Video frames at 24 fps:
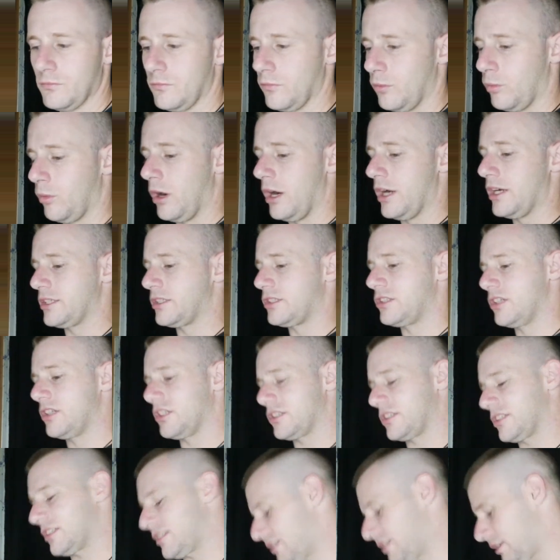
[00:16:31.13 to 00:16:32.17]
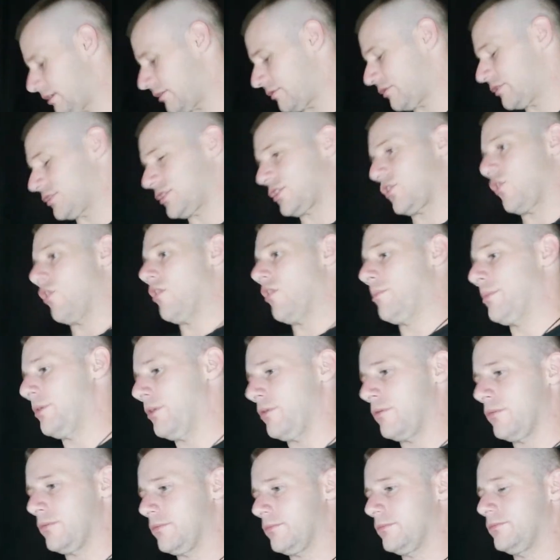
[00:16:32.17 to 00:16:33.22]
Why is justice here for Scorpio?
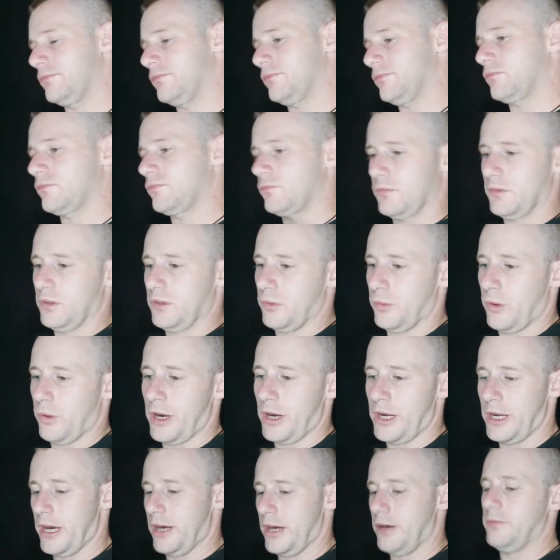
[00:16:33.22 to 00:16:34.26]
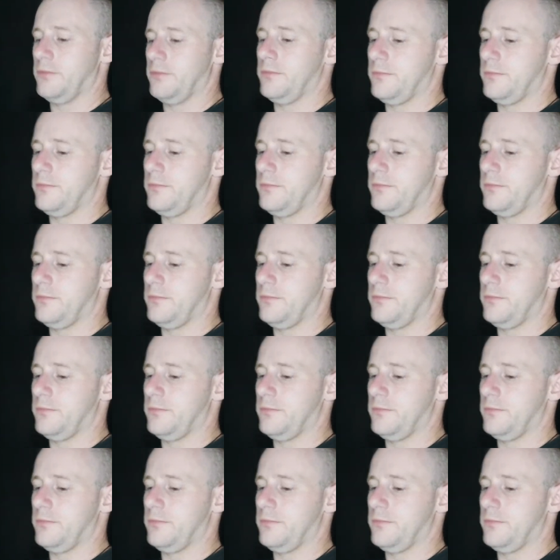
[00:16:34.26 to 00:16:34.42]
Right now.